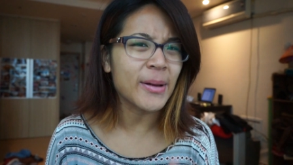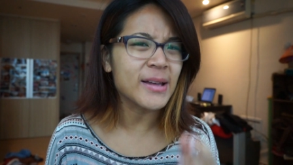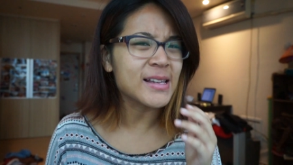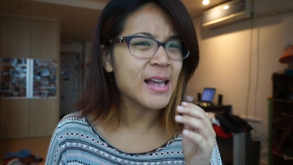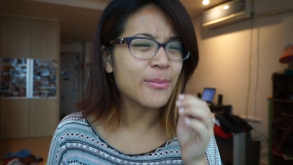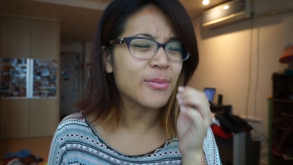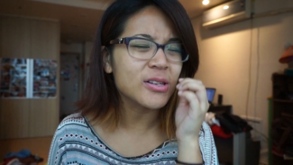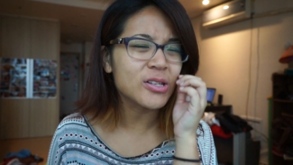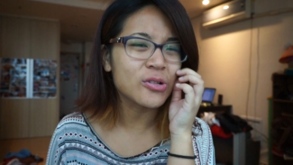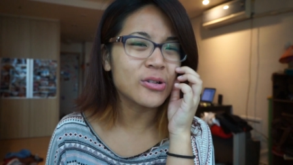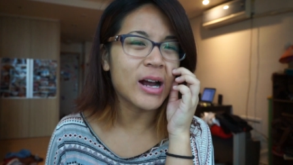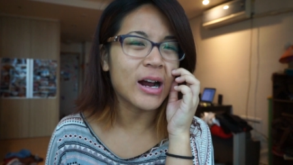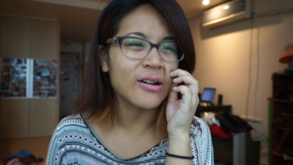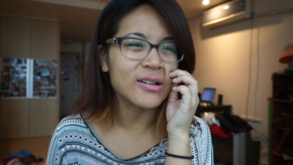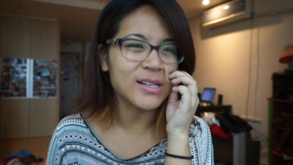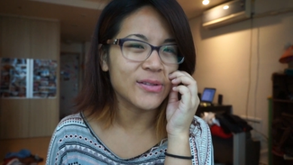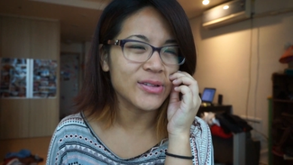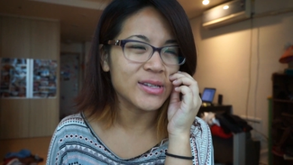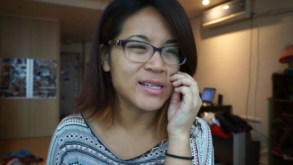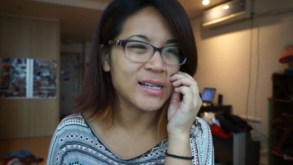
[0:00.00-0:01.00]
My time was 2
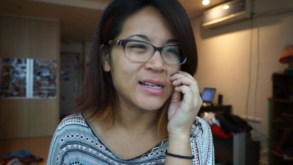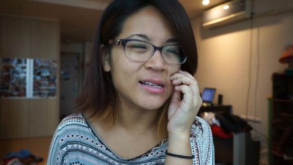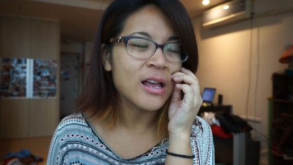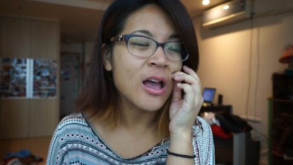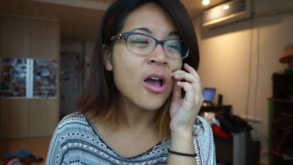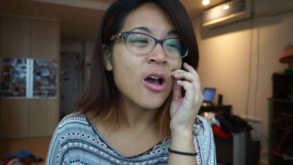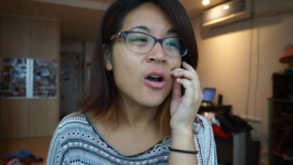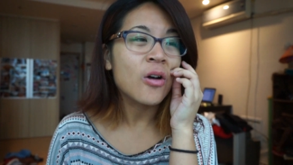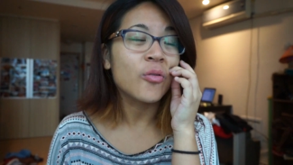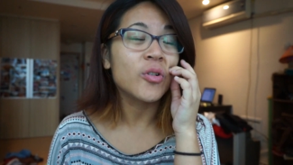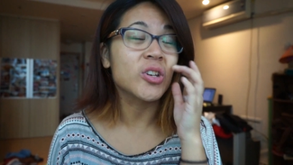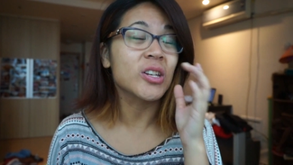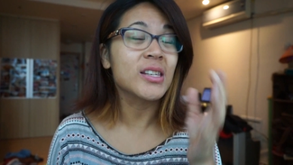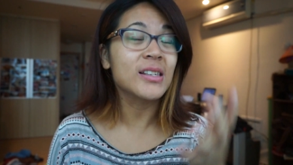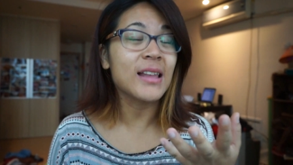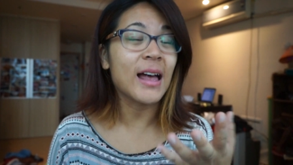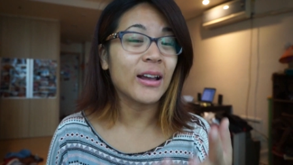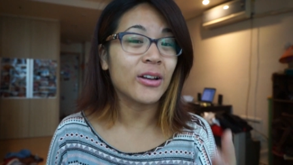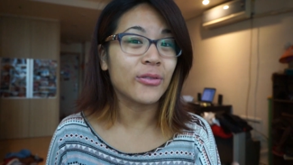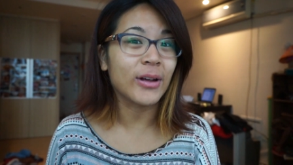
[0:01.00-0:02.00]
hours 17, which
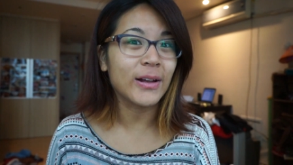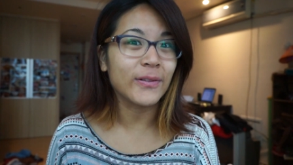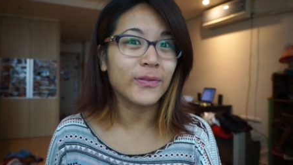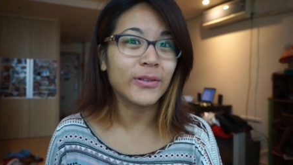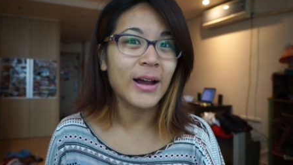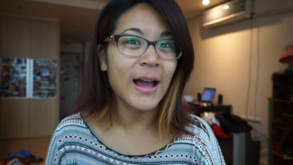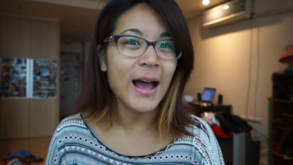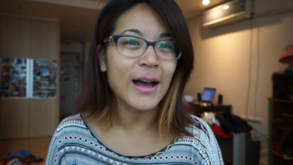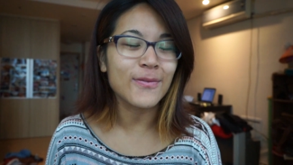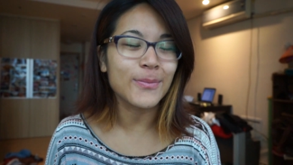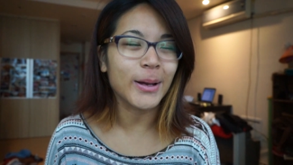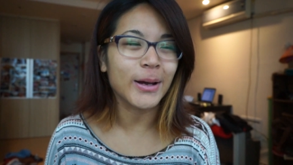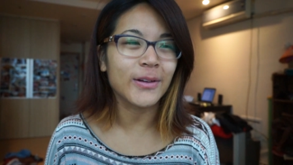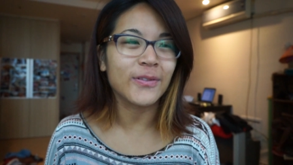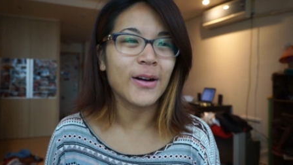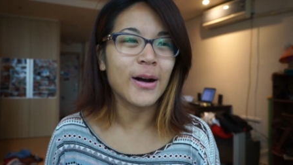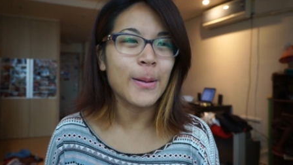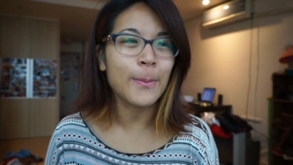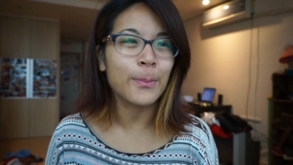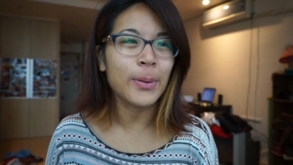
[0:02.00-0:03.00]
isn't that great for a half
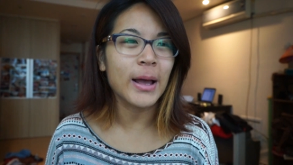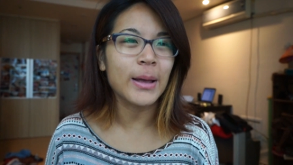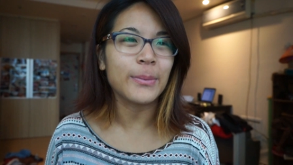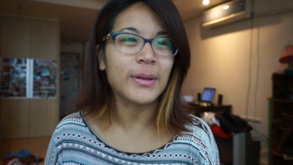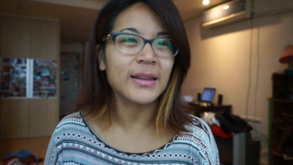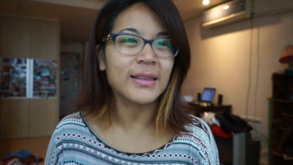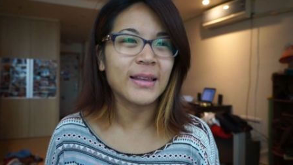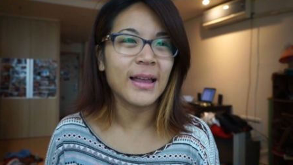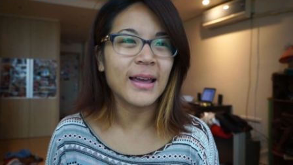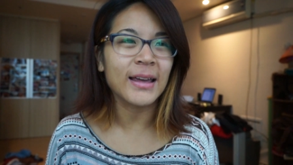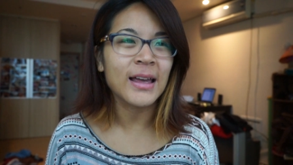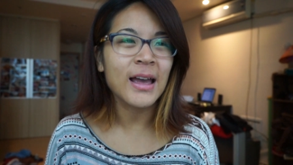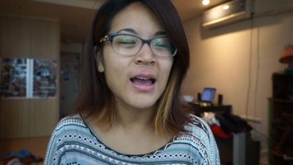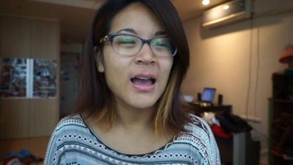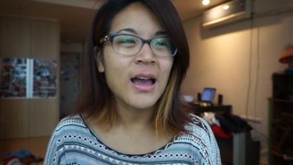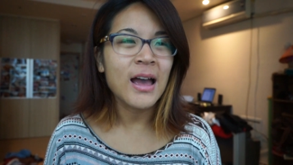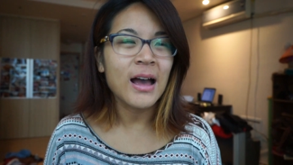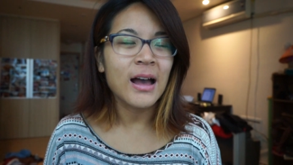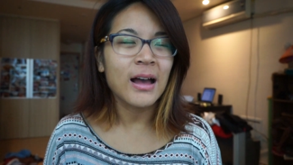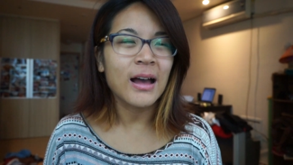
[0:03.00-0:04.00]
marathon, but I mean, like,
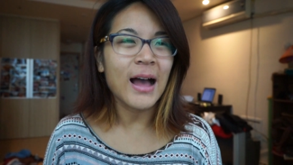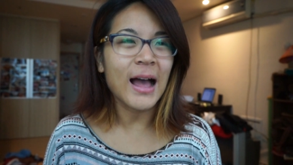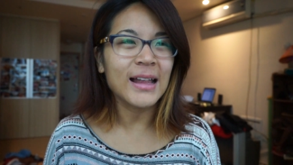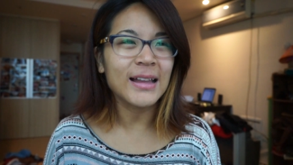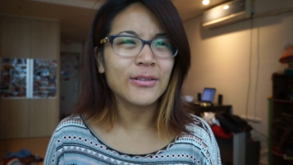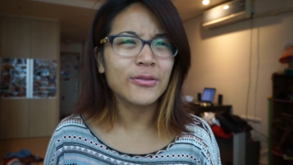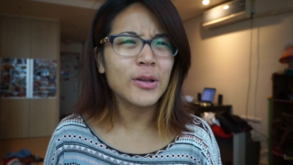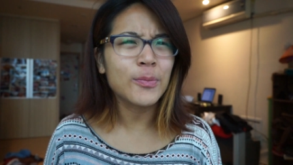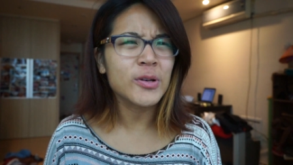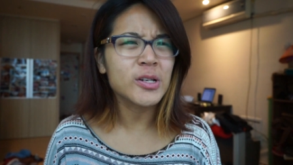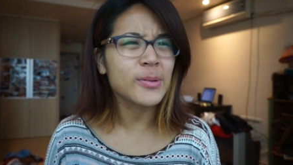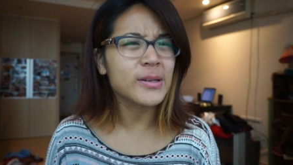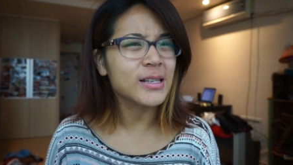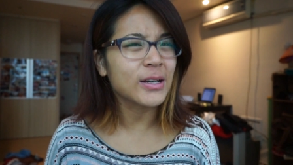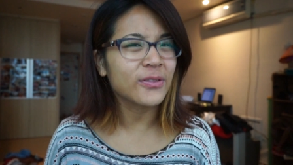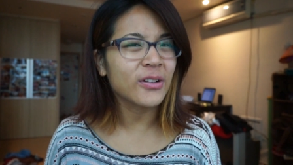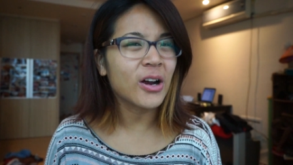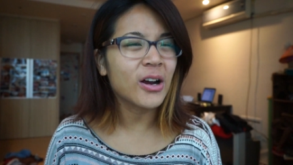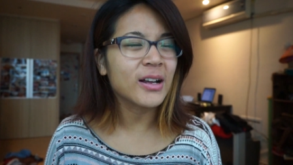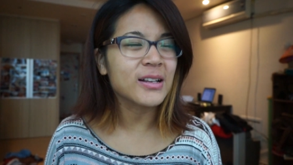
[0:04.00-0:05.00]
I didn't really push
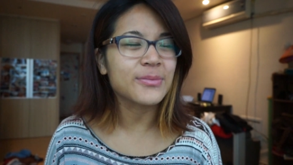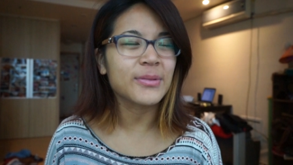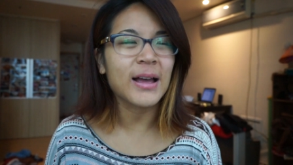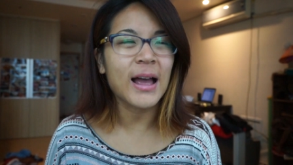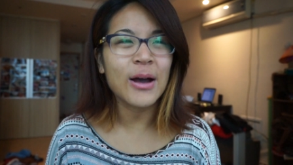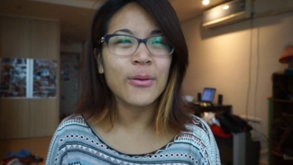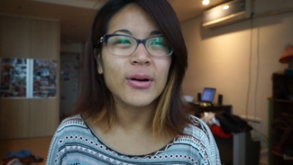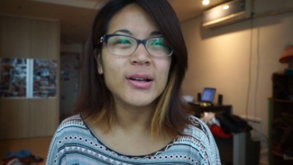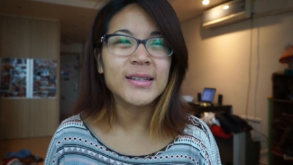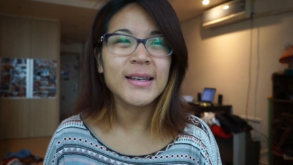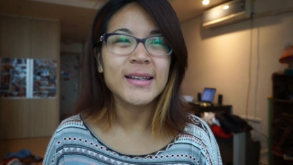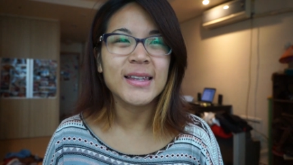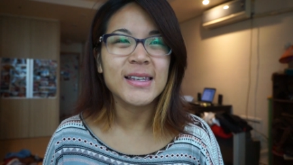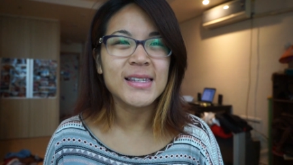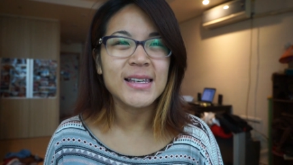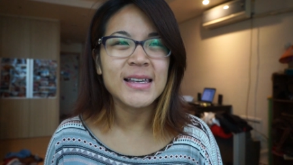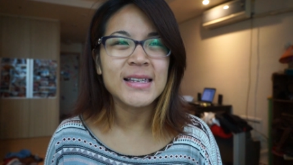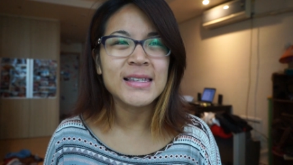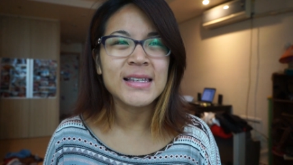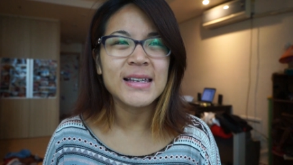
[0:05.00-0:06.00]
myself that hard because like I want to take
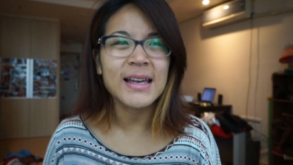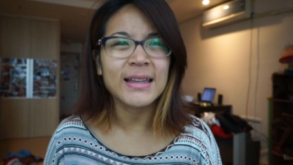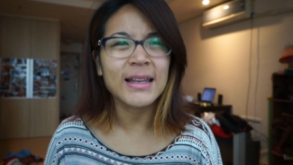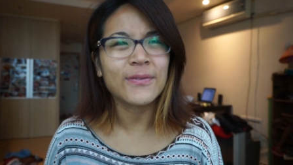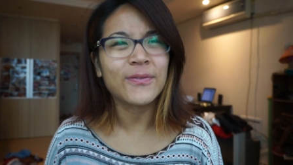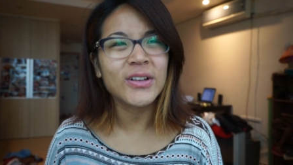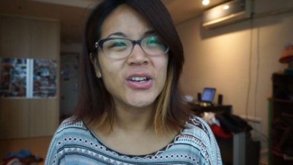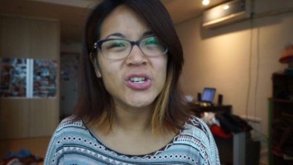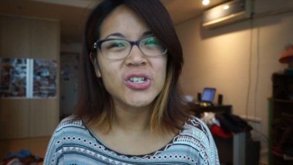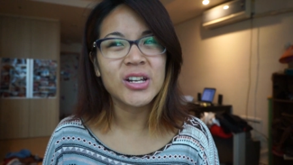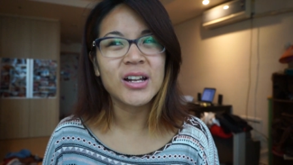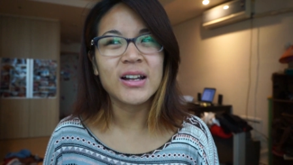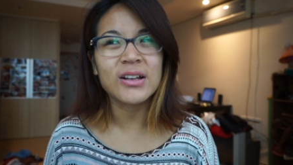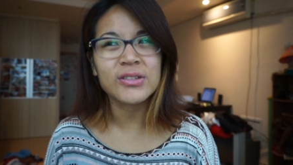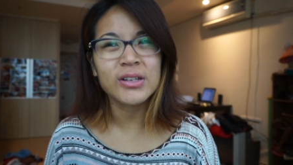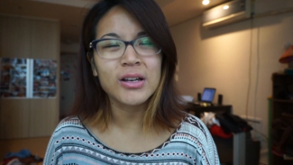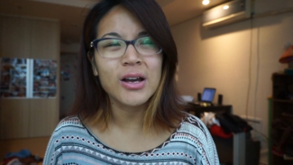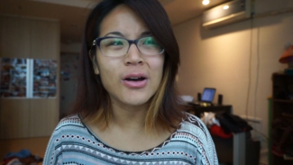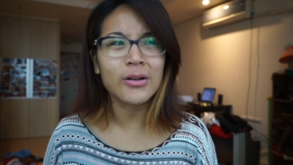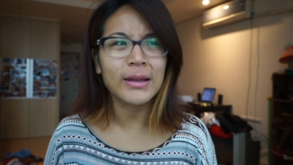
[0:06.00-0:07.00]
this easy, and I finished it and I was
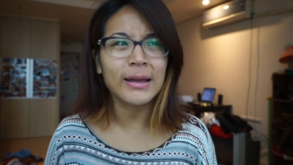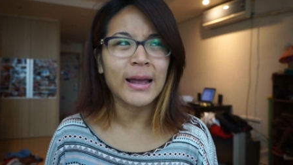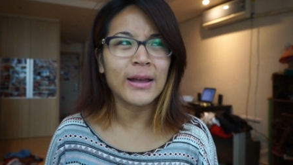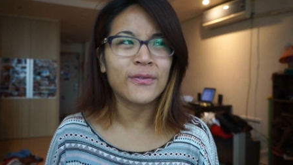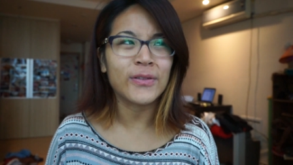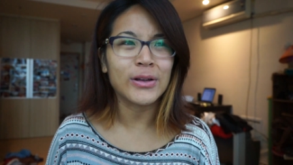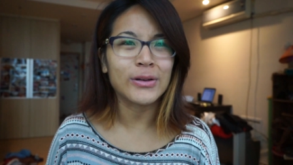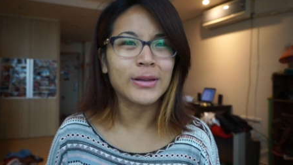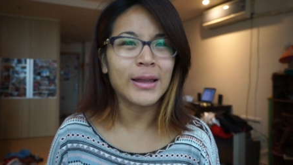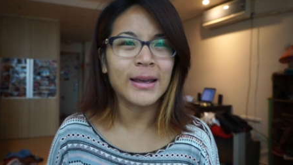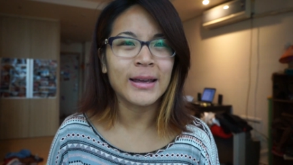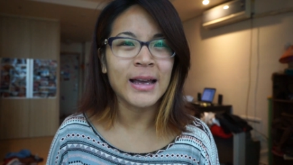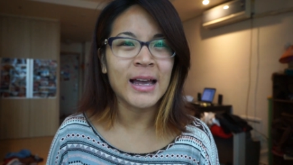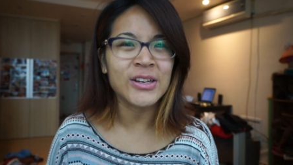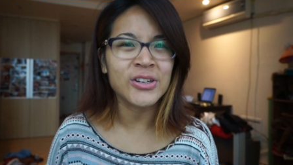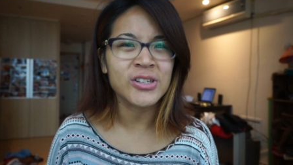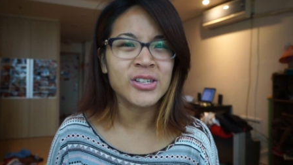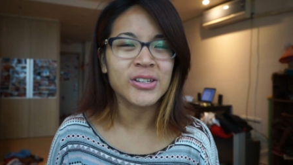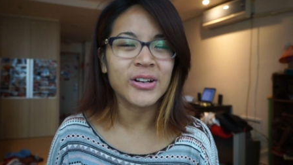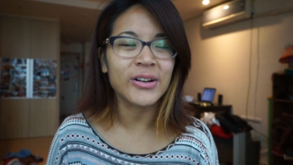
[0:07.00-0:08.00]
like, oh, like I feel like I
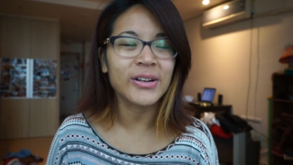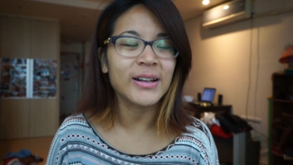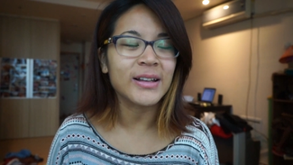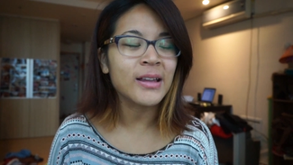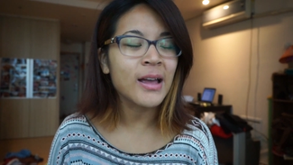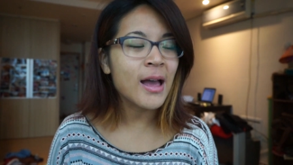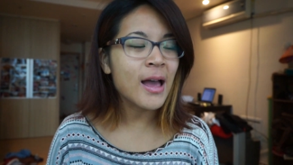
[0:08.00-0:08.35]
just started.